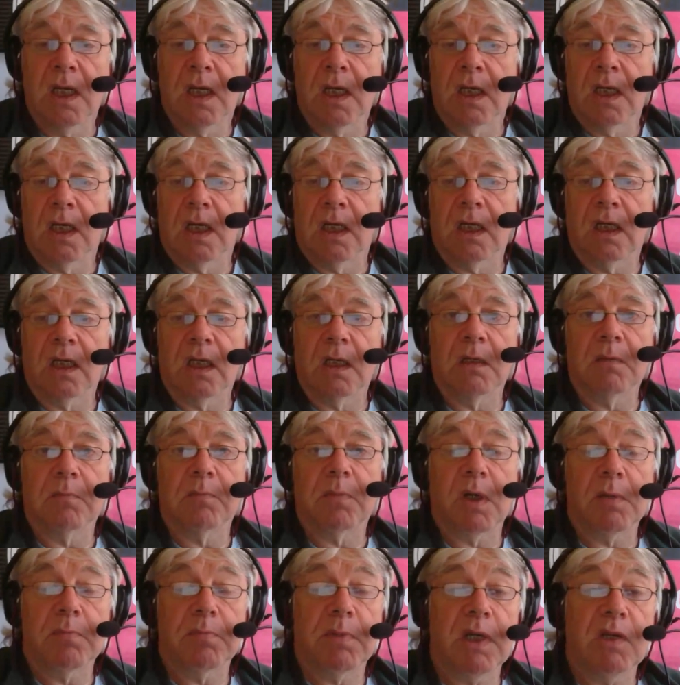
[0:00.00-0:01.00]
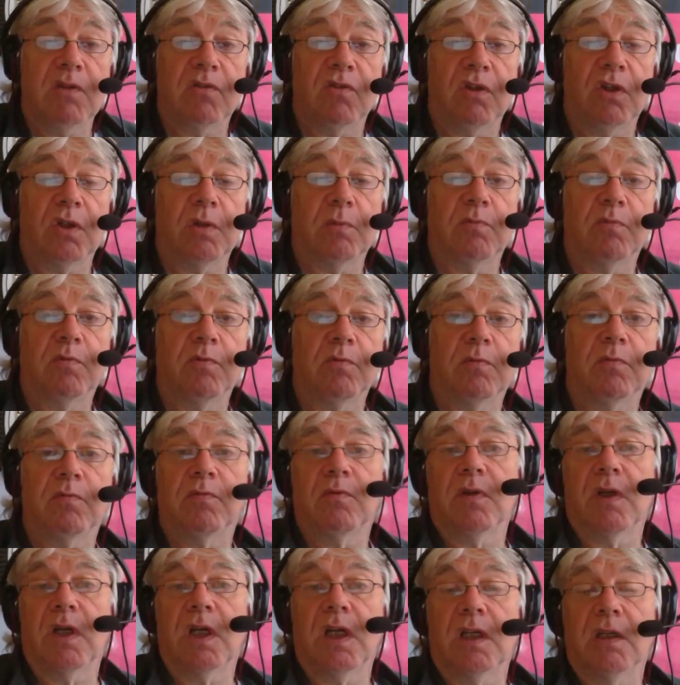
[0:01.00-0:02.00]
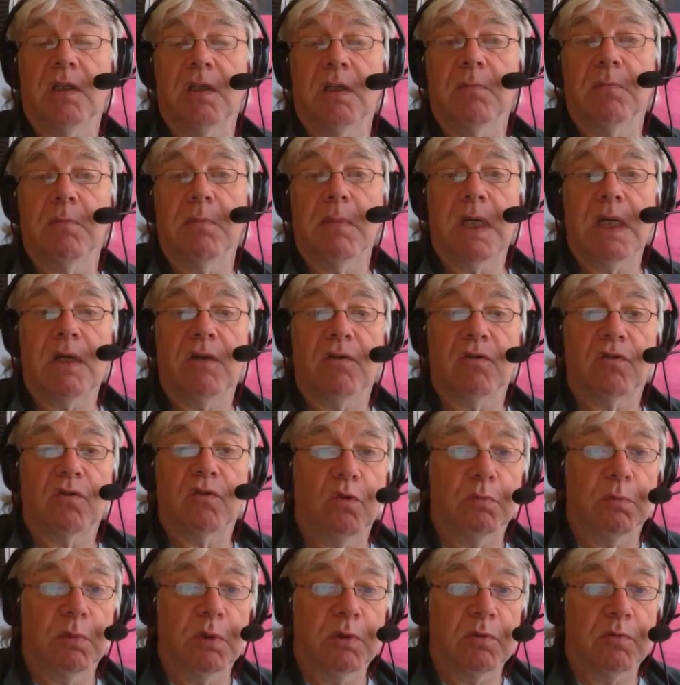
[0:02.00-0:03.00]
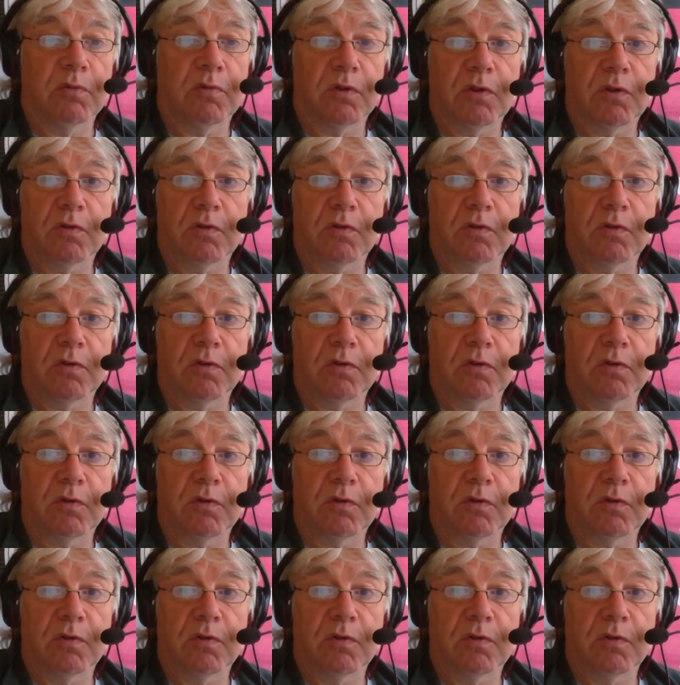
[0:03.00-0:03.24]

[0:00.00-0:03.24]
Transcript: by beating them in a major tournament for the